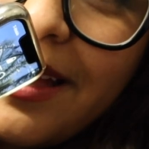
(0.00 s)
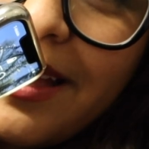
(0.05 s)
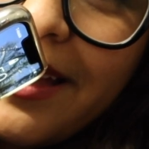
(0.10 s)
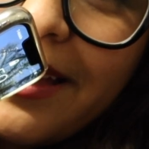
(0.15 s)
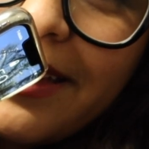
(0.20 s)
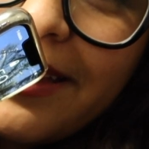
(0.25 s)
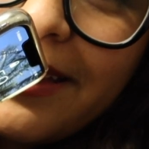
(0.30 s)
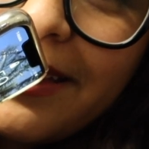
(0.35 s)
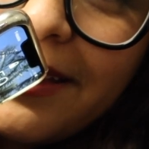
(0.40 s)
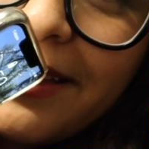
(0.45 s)

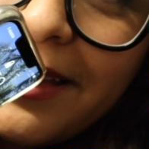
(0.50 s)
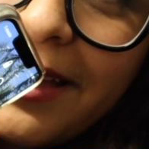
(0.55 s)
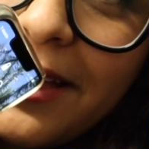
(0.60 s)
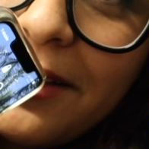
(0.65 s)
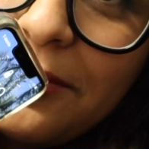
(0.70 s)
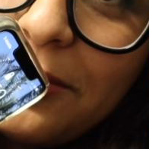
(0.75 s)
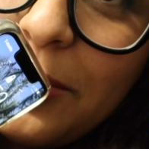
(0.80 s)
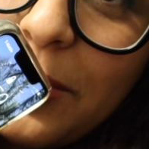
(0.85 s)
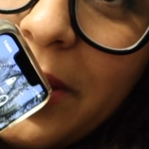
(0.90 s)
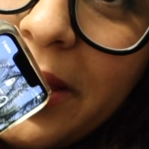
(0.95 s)
I
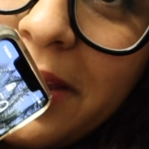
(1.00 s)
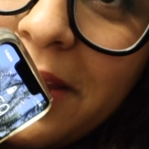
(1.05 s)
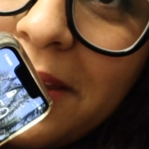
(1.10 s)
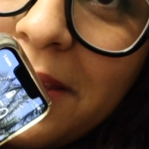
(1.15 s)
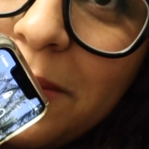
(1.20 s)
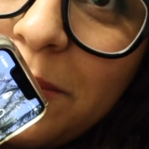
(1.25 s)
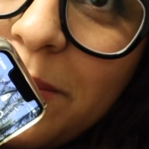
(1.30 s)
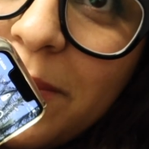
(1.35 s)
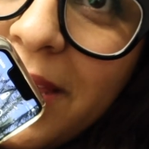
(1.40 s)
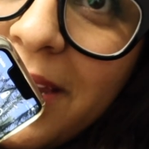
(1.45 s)
have
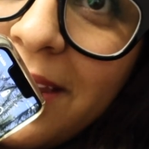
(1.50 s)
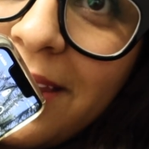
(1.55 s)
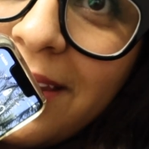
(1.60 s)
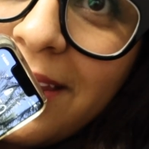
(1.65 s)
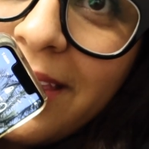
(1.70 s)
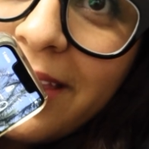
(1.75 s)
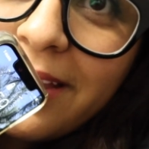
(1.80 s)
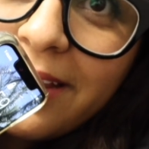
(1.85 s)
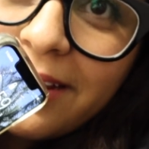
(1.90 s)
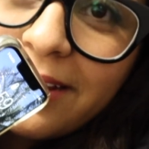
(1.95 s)
1 minute
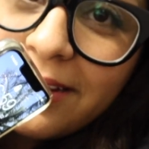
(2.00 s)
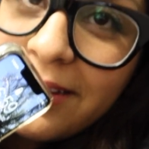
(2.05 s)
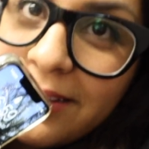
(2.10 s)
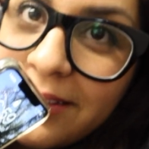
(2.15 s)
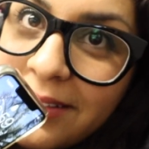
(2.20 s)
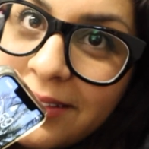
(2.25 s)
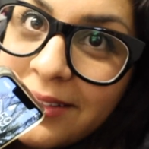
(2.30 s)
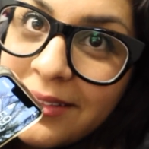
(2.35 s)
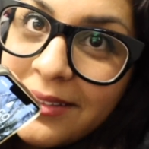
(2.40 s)
here.